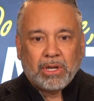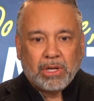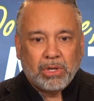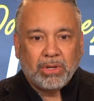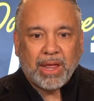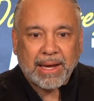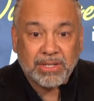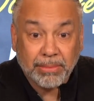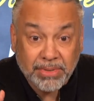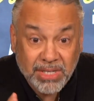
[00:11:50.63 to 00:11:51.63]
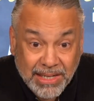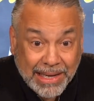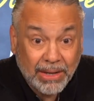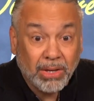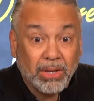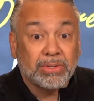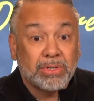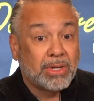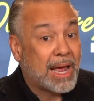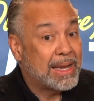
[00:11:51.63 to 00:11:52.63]
You lack some skills.
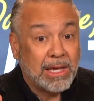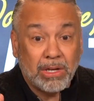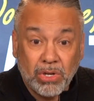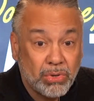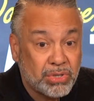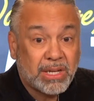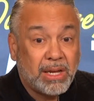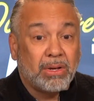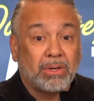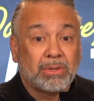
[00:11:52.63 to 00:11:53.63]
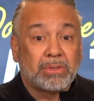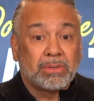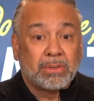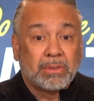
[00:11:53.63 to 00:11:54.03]
You got to get new skills.